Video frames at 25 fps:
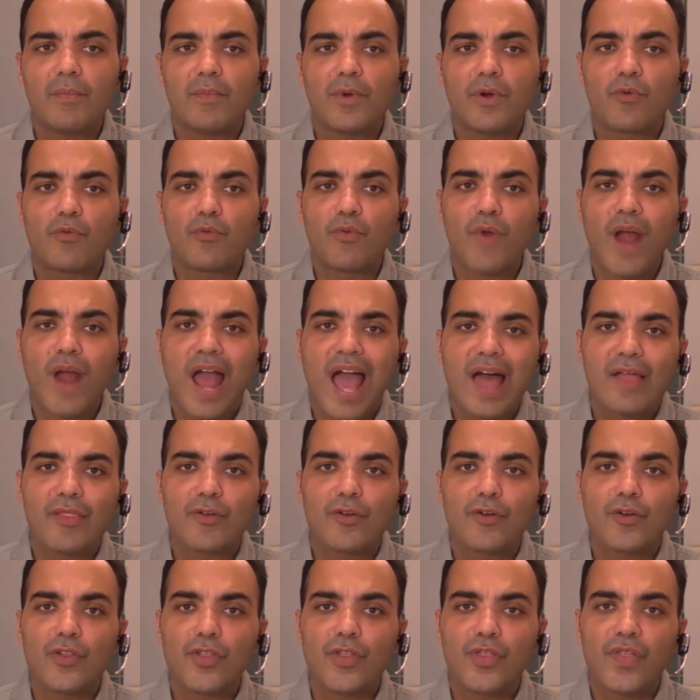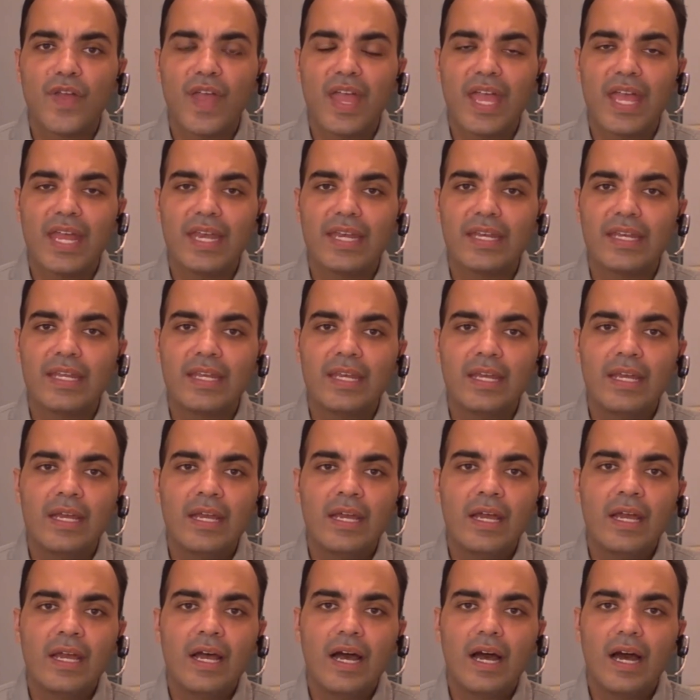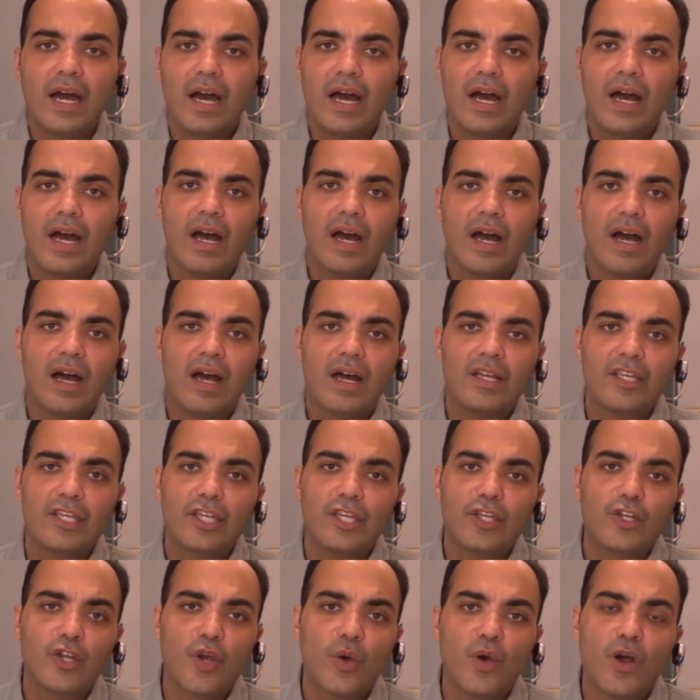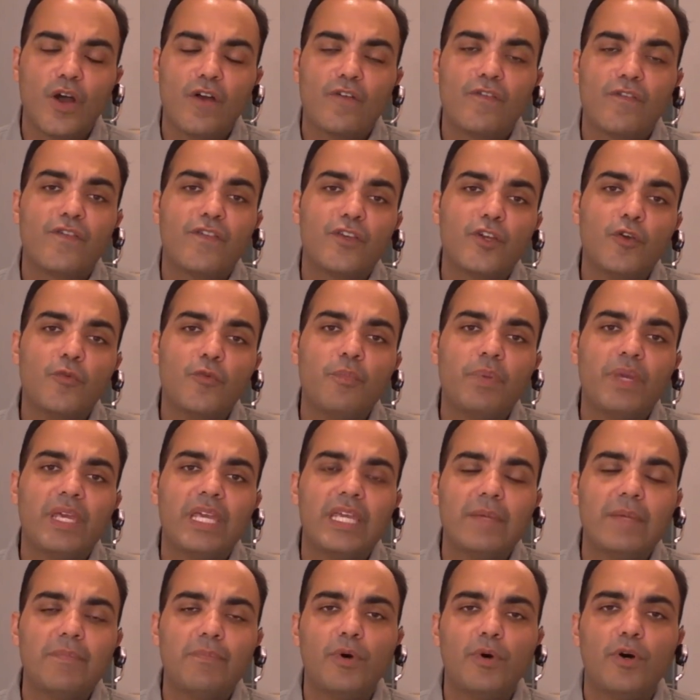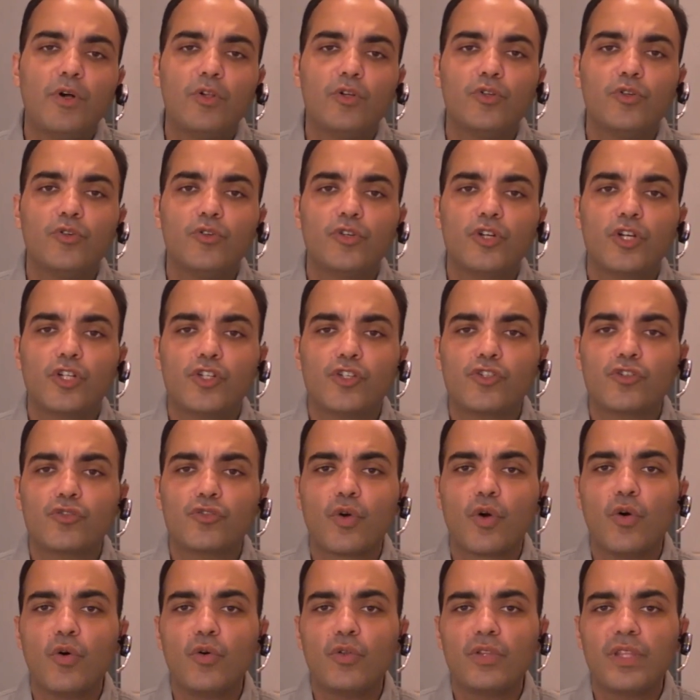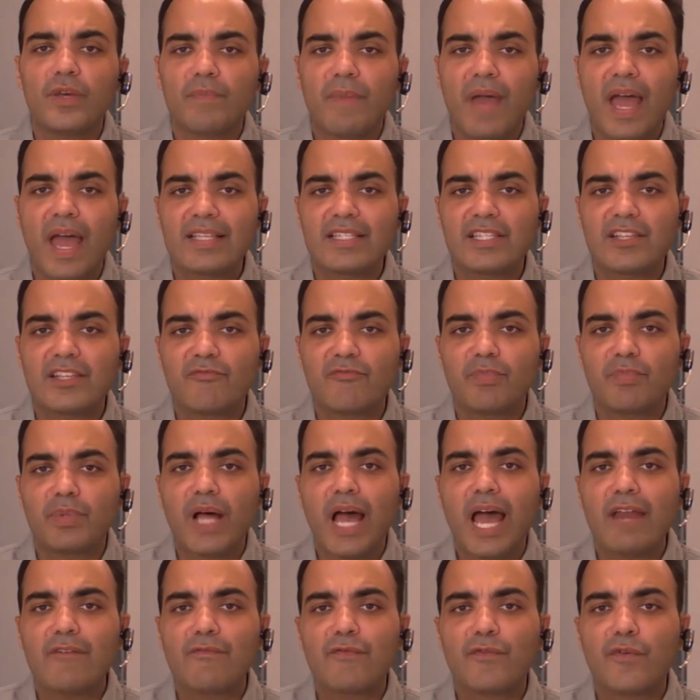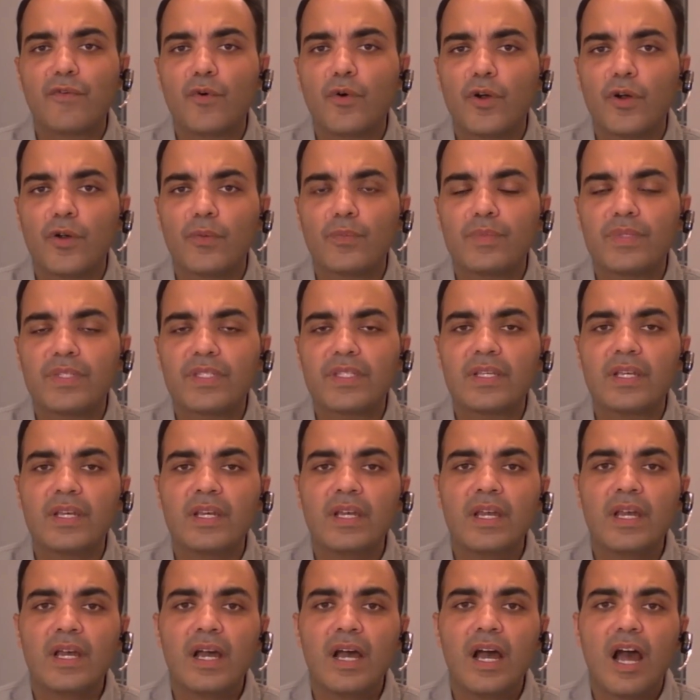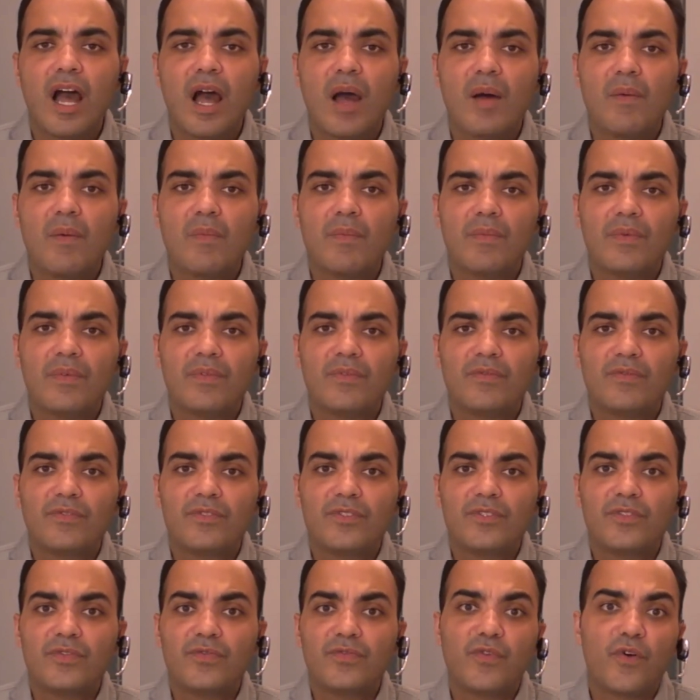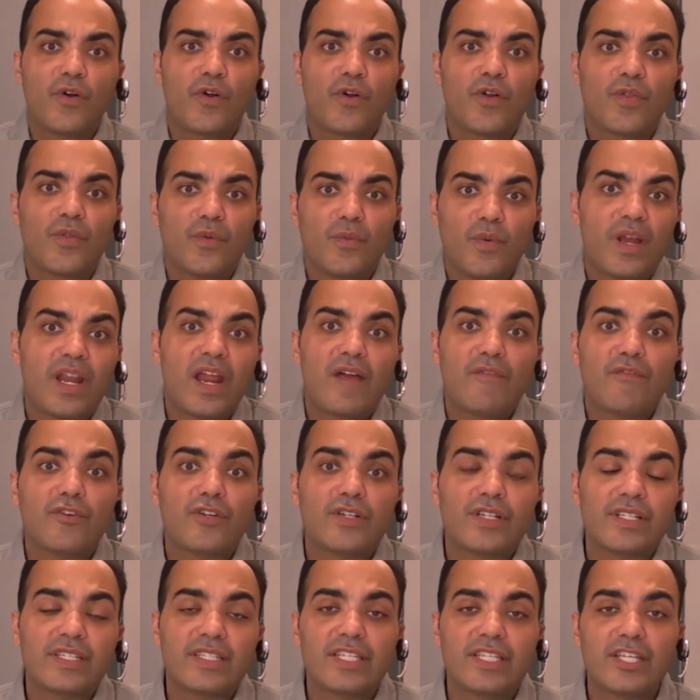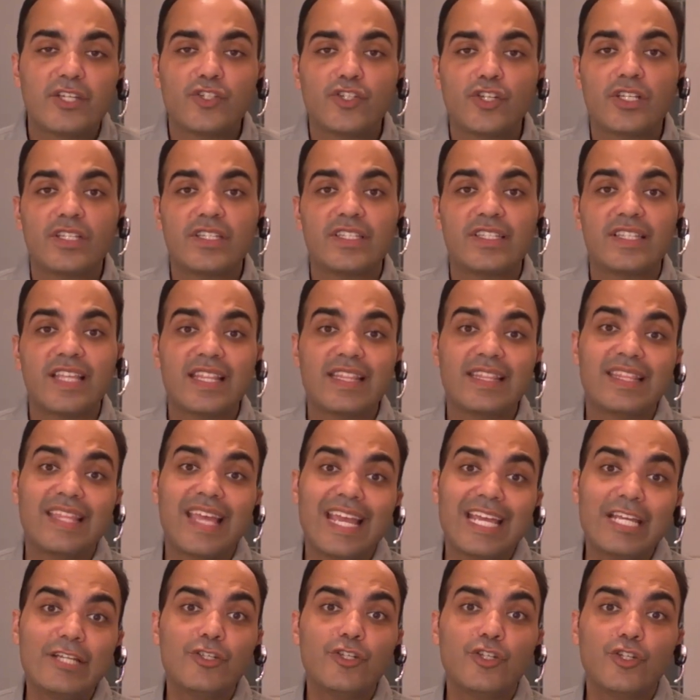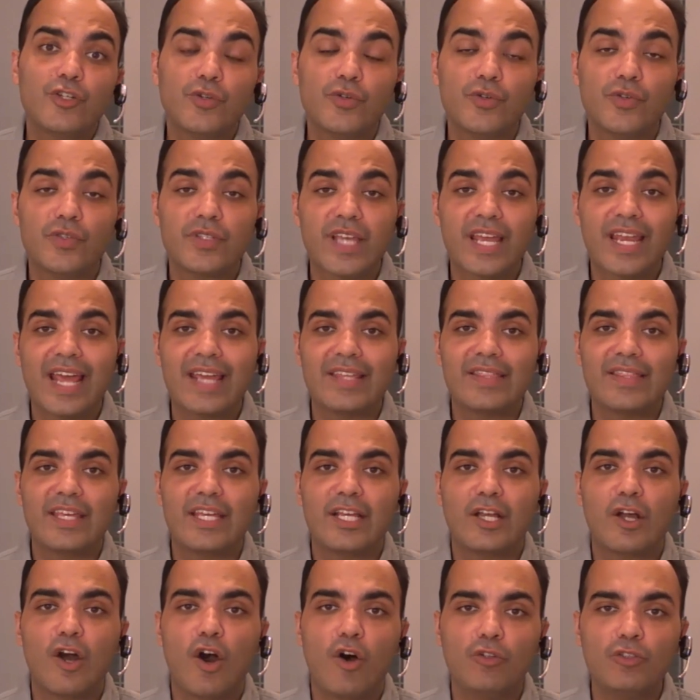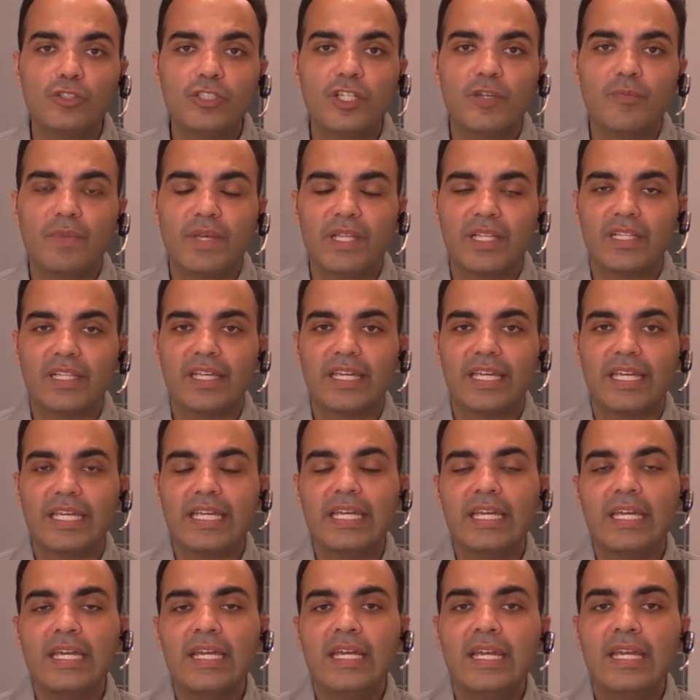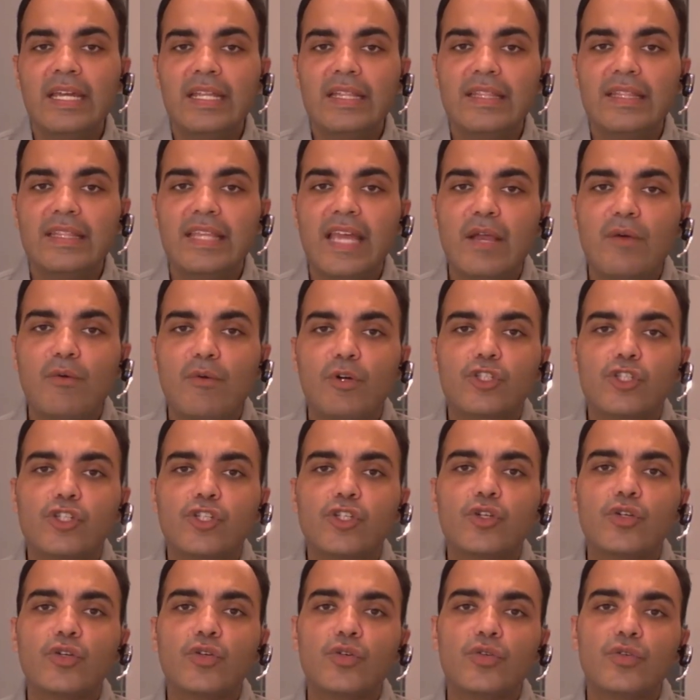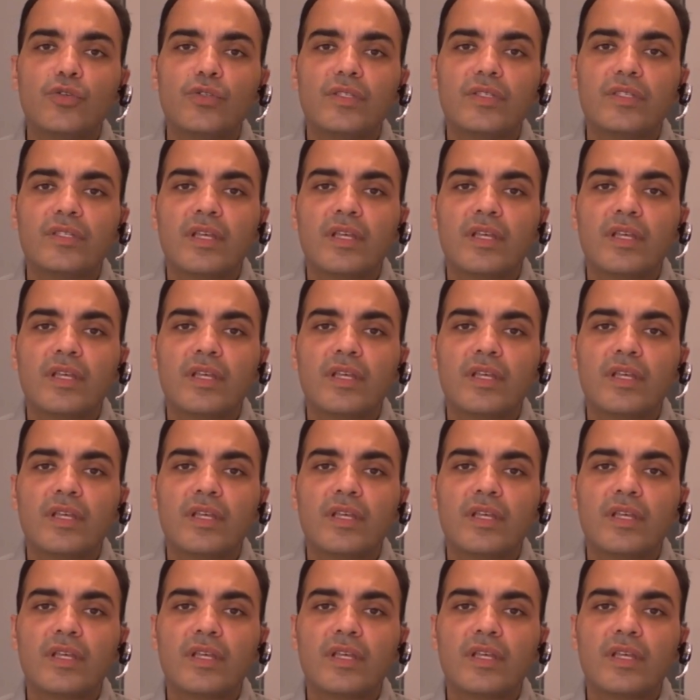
rather than a few people who control the massive platforms for whatever decisions that they choose. And I think ultimately they will choose